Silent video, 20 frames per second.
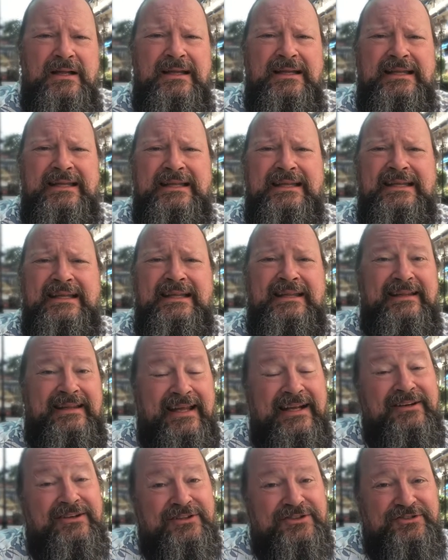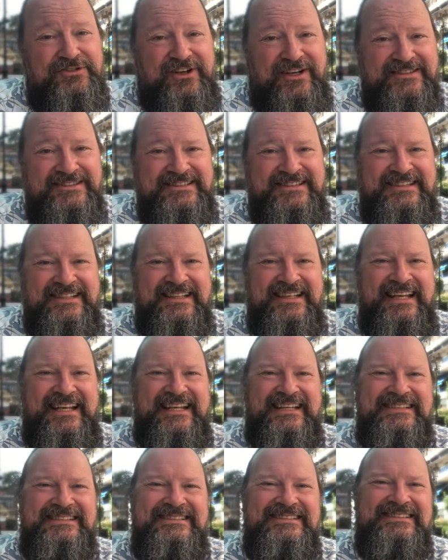uh, their trust
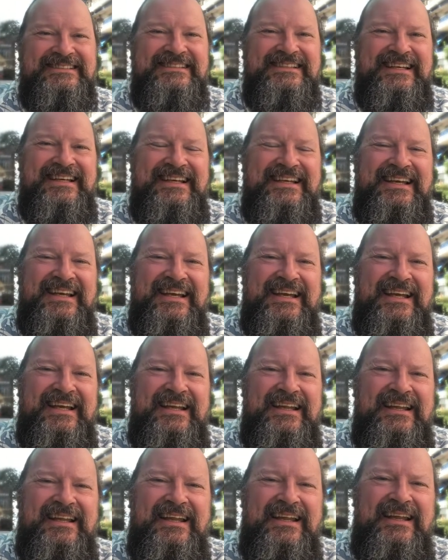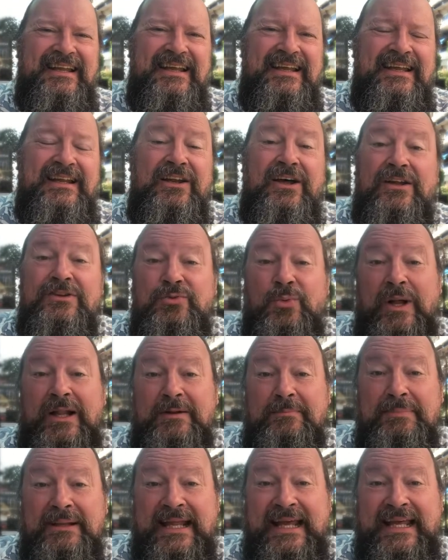is uh, not
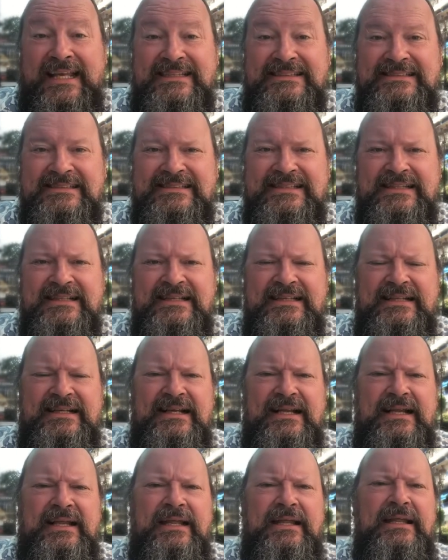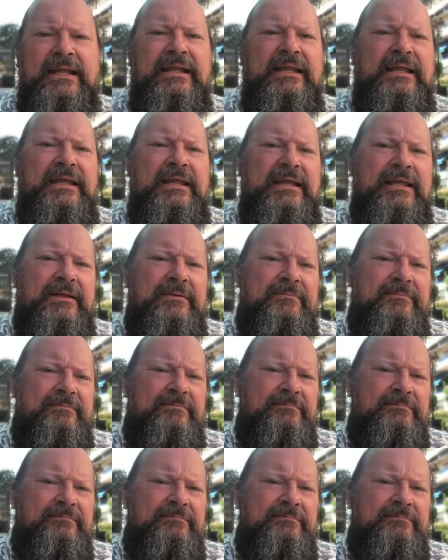well placed. Uh,